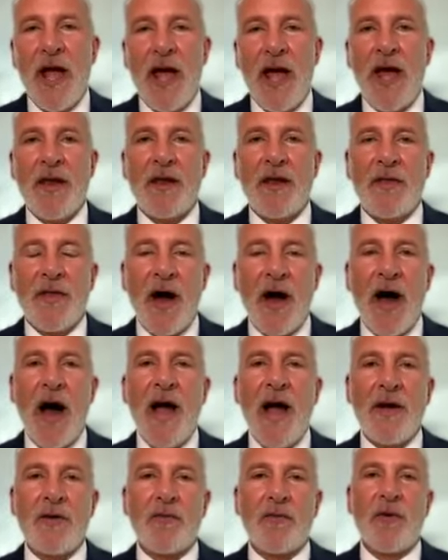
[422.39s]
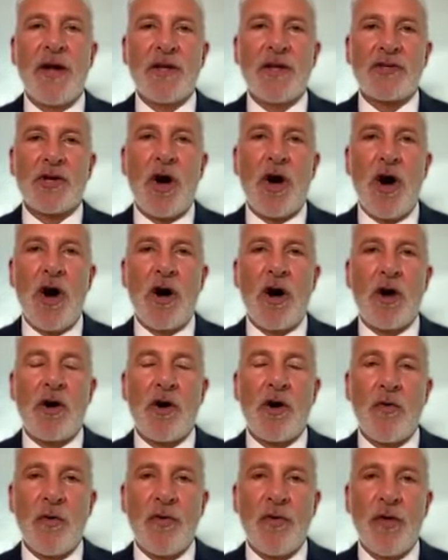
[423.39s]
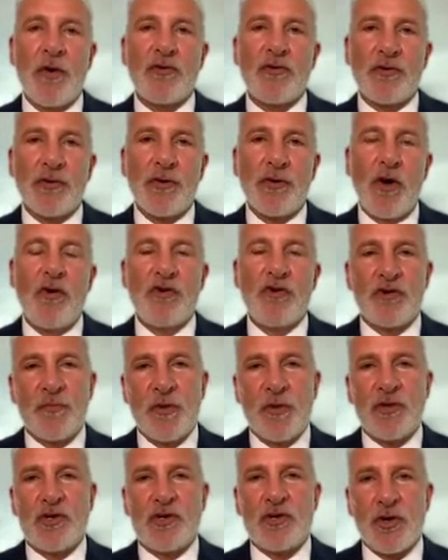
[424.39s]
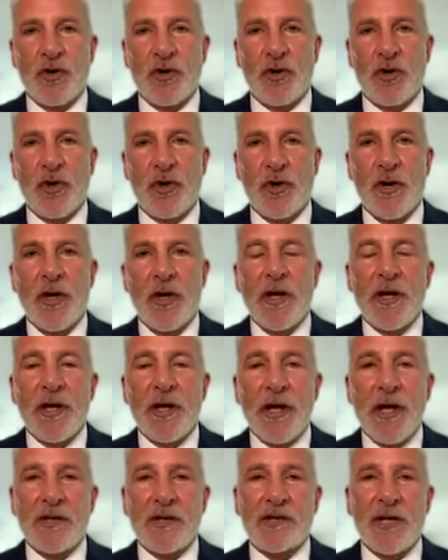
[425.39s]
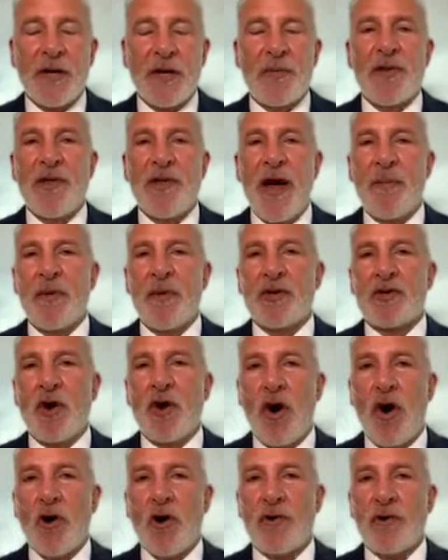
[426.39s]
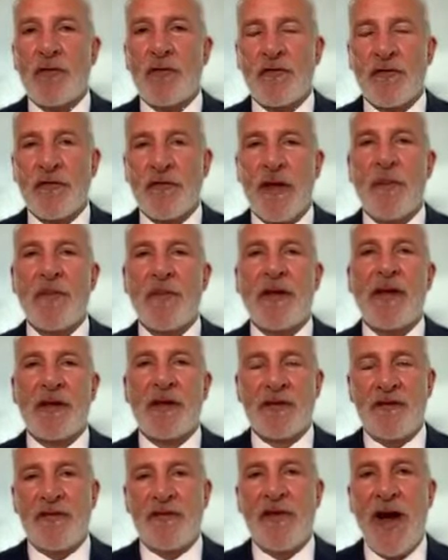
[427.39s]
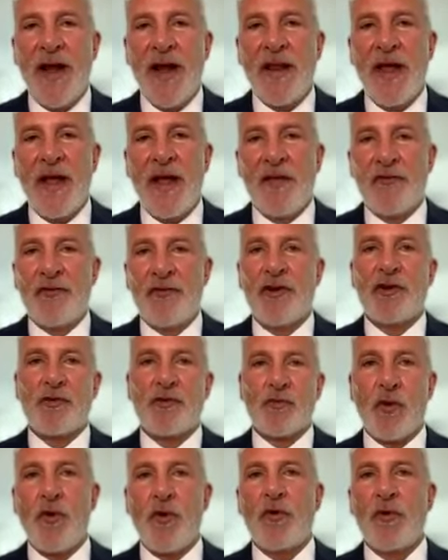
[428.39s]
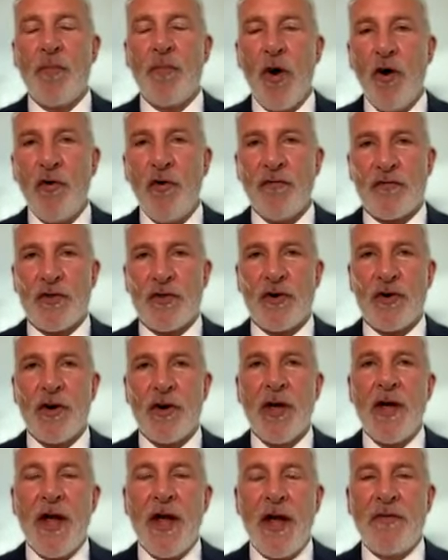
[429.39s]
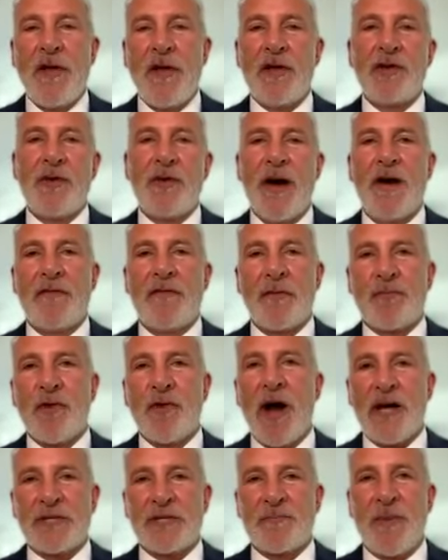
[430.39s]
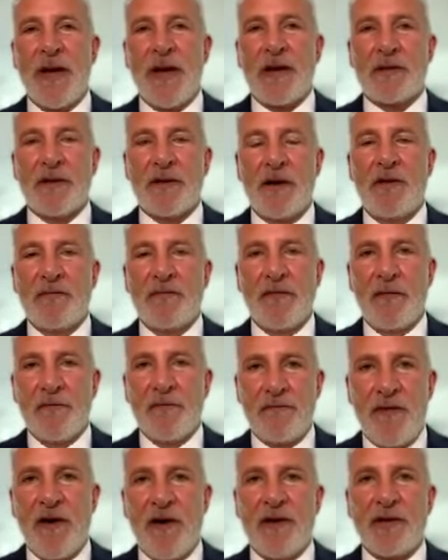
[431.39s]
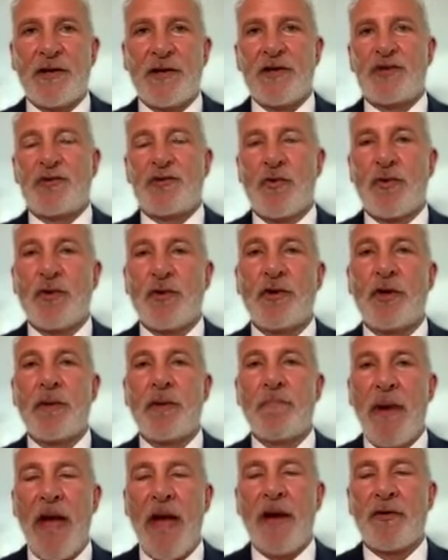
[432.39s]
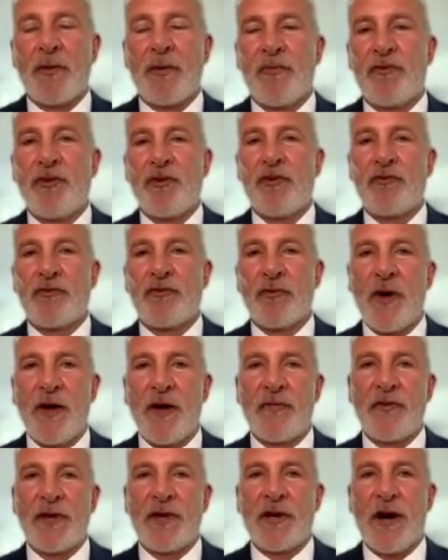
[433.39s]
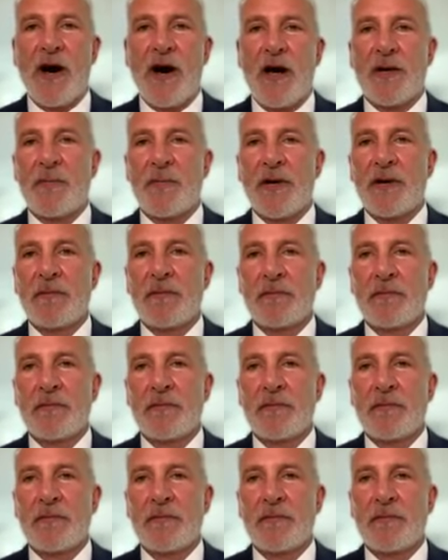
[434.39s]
And the higher rates are, when those loans mature, it's going to be that much harder for them to get the financing to roll them over. And then you have the prospect of very disorderly bankruptcies throughout the economy.